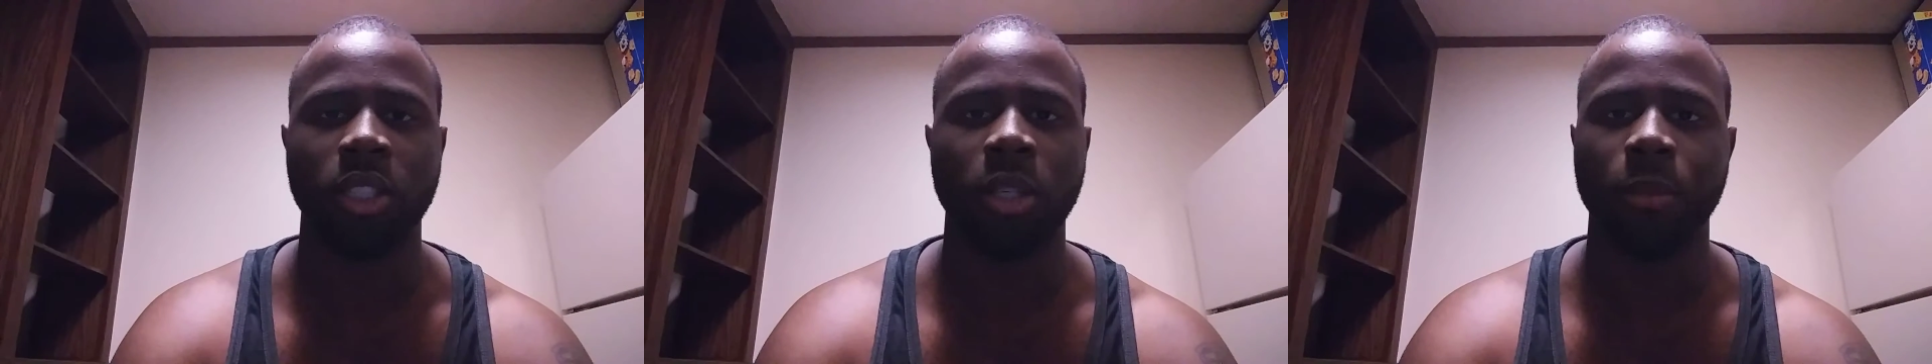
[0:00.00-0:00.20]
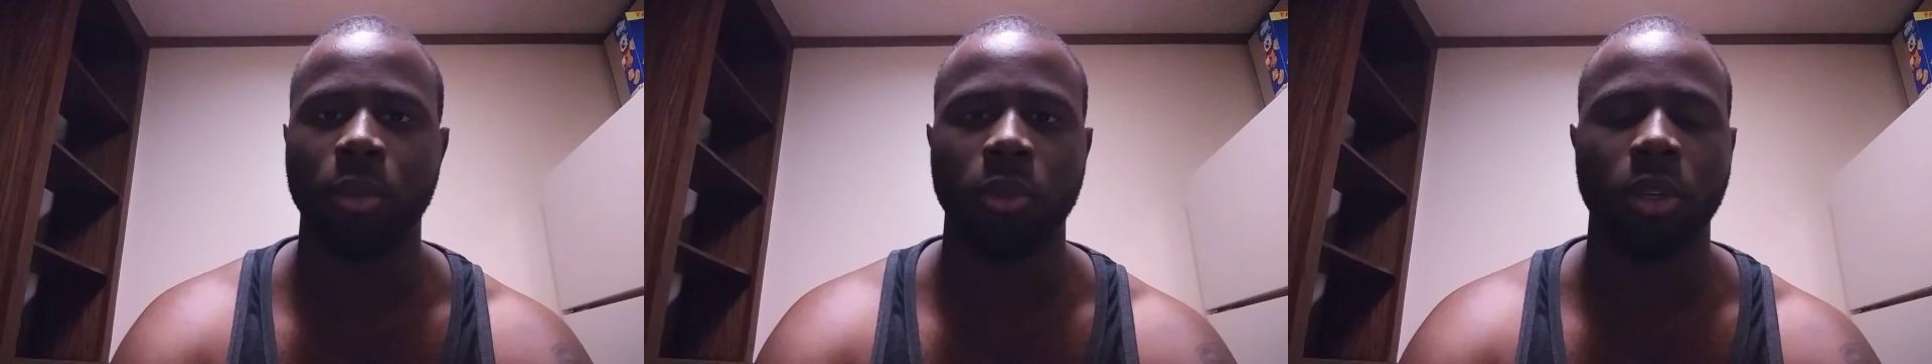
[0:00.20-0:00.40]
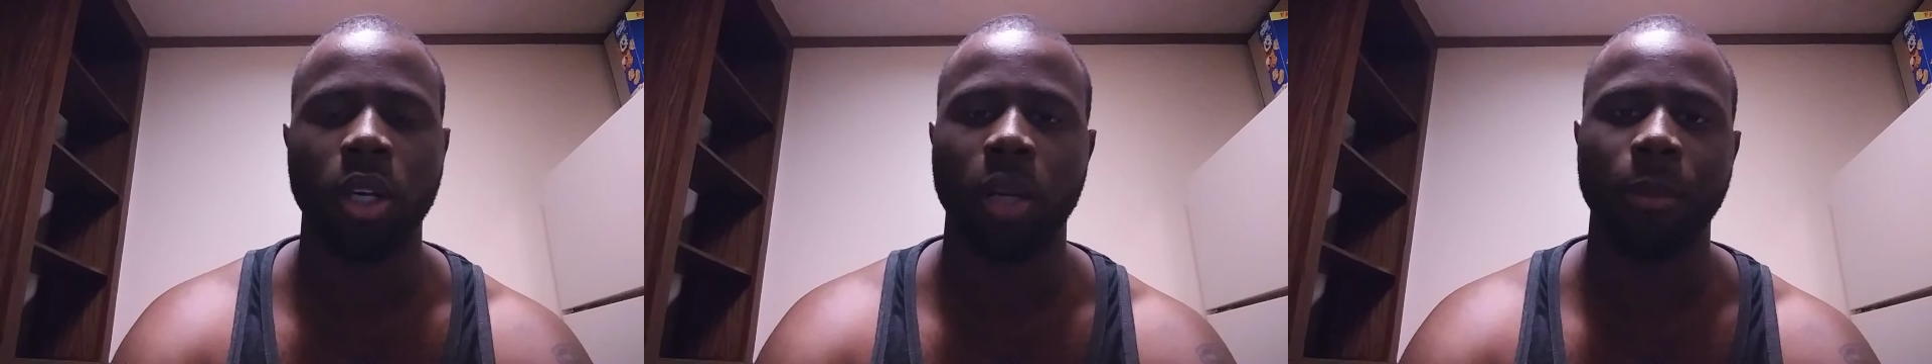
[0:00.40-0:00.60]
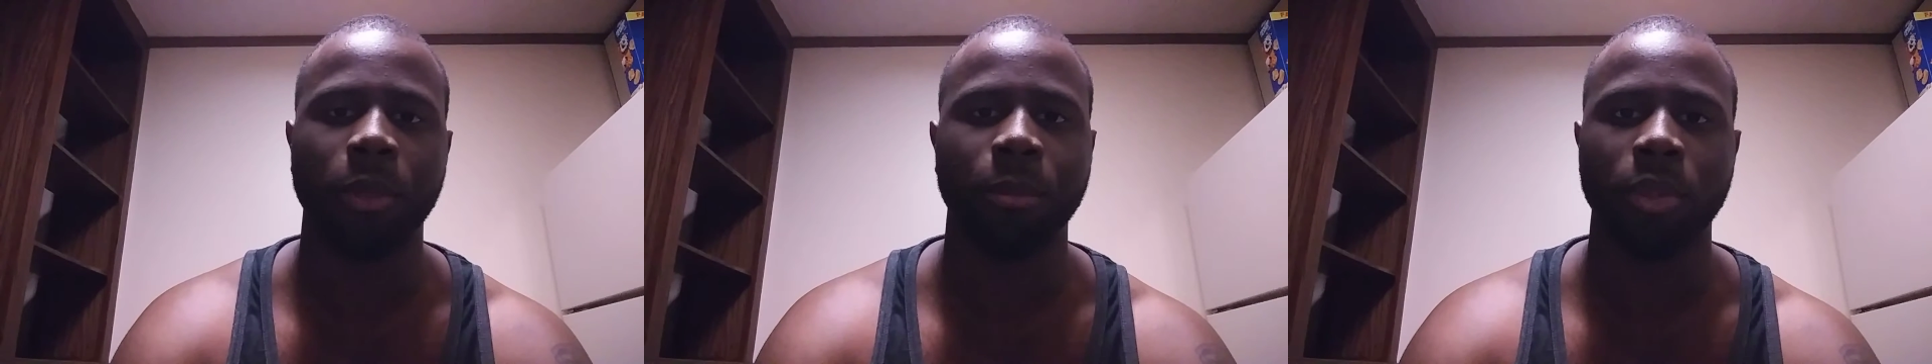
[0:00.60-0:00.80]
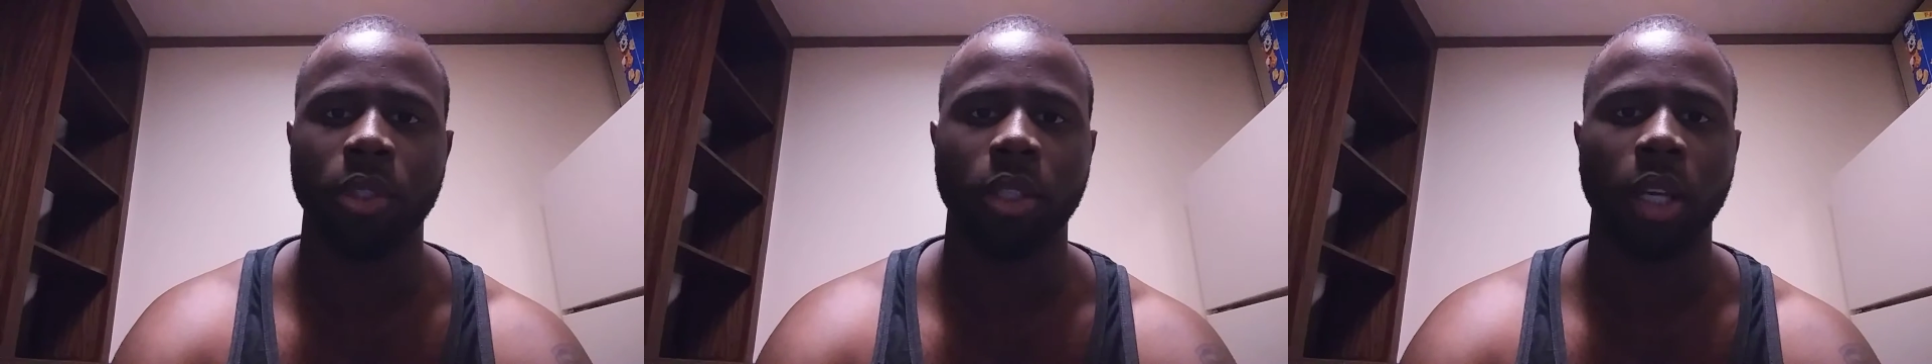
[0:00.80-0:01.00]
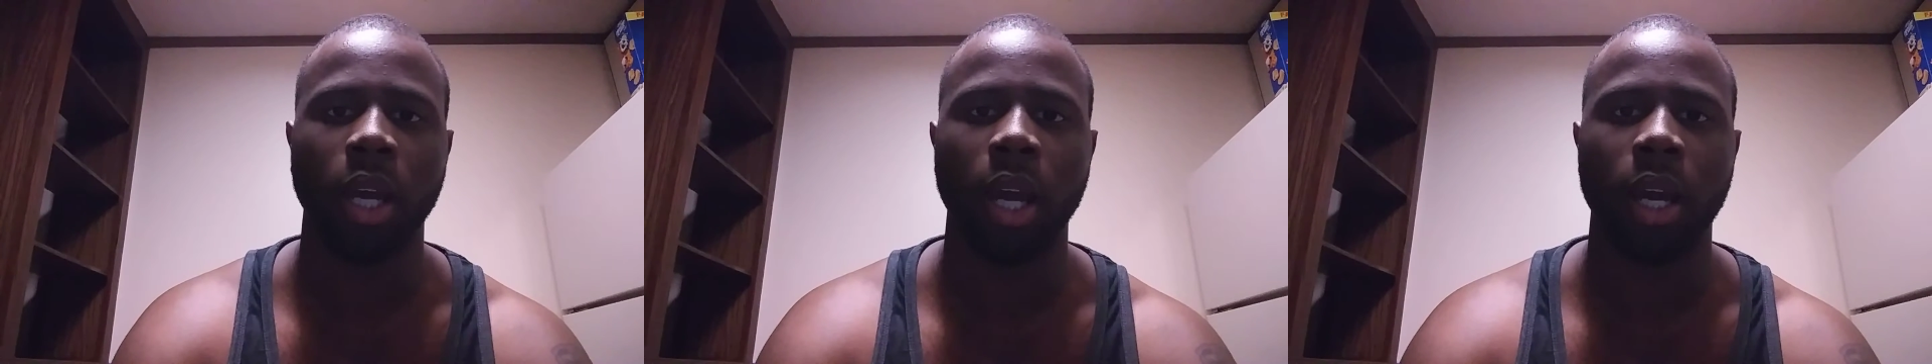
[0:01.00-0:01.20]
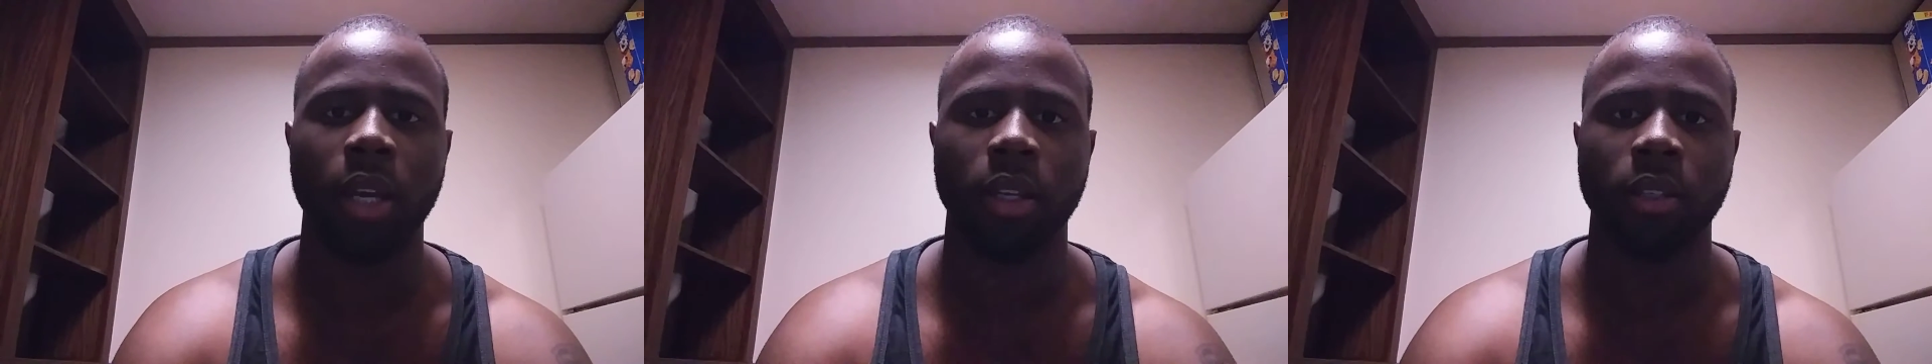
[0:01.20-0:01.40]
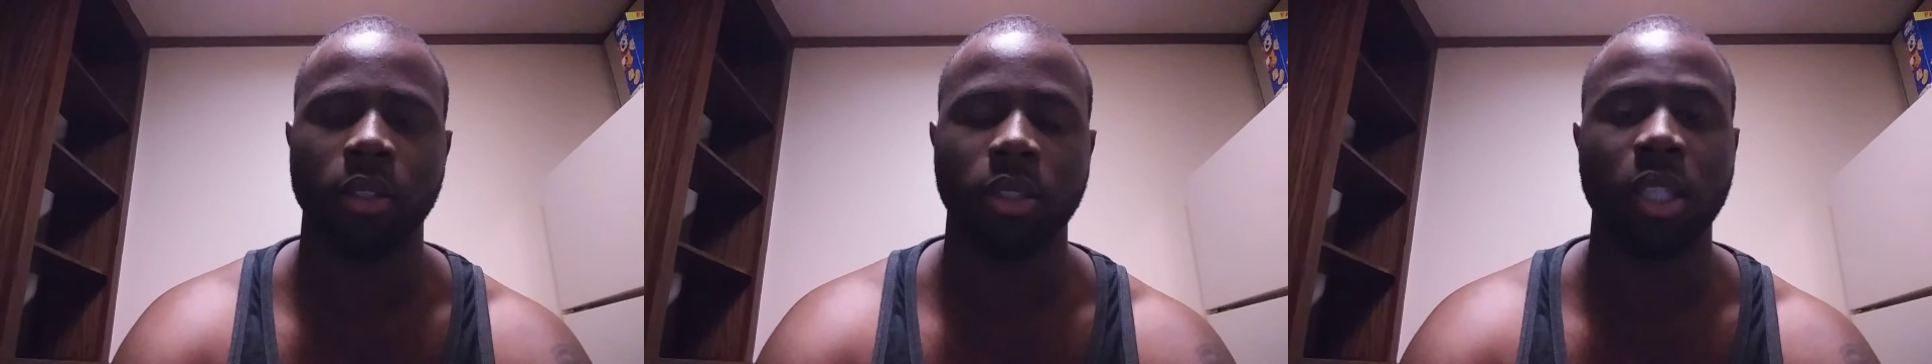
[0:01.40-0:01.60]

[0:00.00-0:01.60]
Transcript: typical comic book guy,